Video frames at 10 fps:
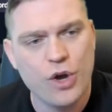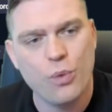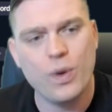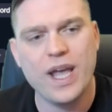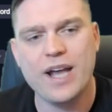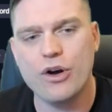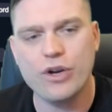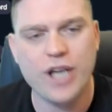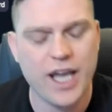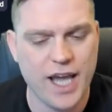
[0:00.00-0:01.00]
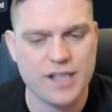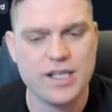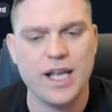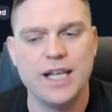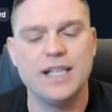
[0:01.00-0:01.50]
We had OKX
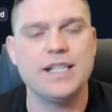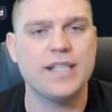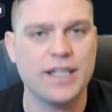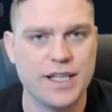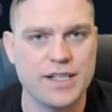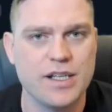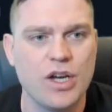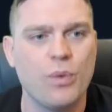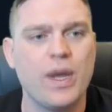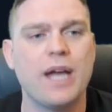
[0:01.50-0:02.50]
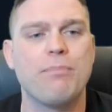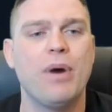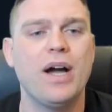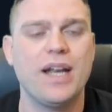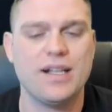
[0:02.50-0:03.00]
listing this. We had
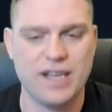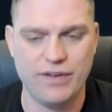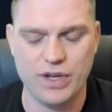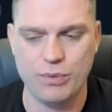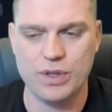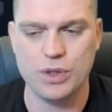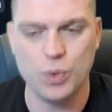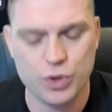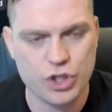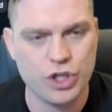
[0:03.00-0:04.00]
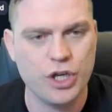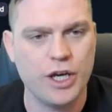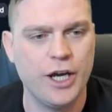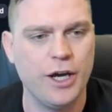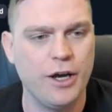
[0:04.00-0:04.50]
Binance having it with launch
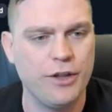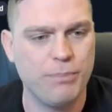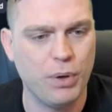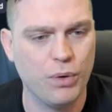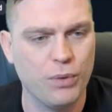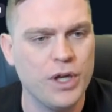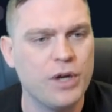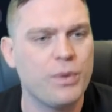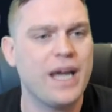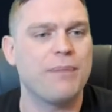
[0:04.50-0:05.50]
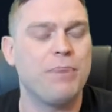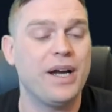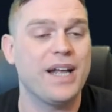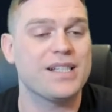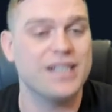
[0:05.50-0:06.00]
uh, pool. We had
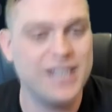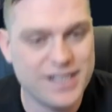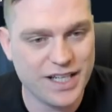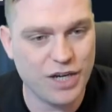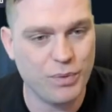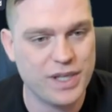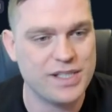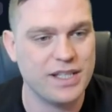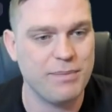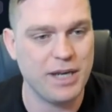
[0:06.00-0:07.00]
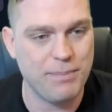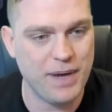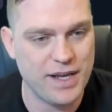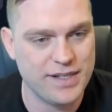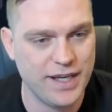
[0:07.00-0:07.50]
Binance listing it. We can see the many
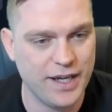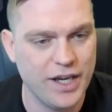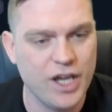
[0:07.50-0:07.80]
pairs here.